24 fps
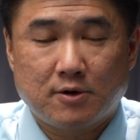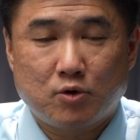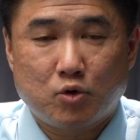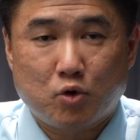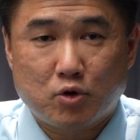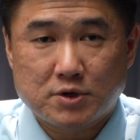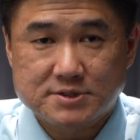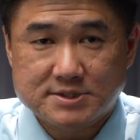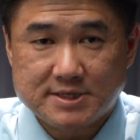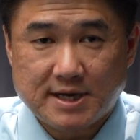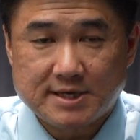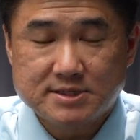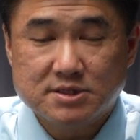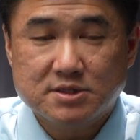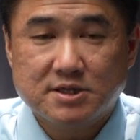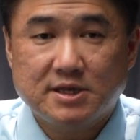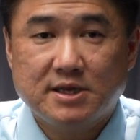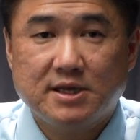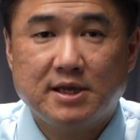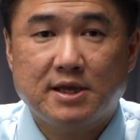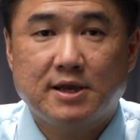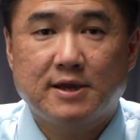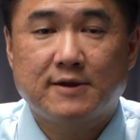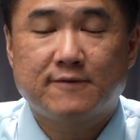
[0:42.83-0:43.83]

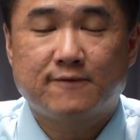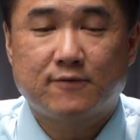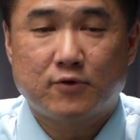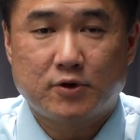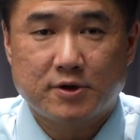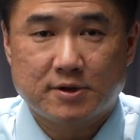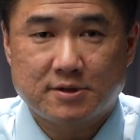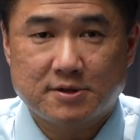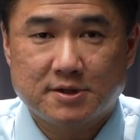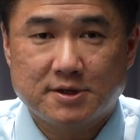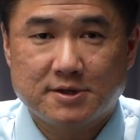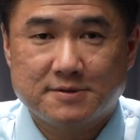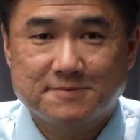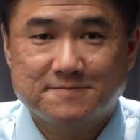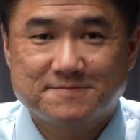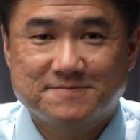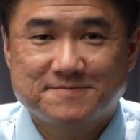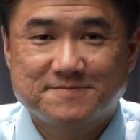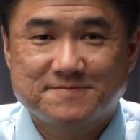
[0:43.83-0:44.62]
horizontally and vertically.